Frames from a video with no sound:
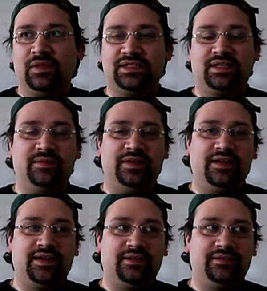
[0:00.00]
Is it going to be
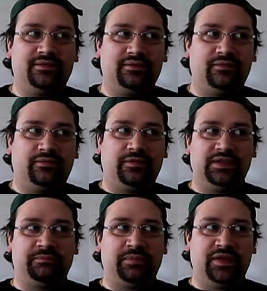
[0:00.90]
like, for
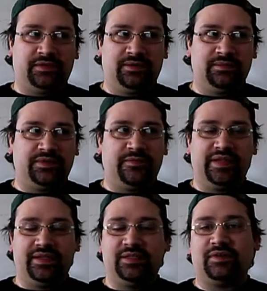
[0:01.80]
as terms of
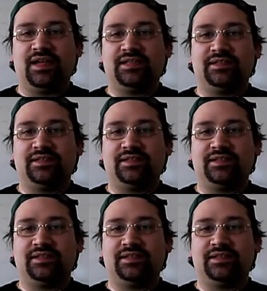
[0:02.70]
abilities per class,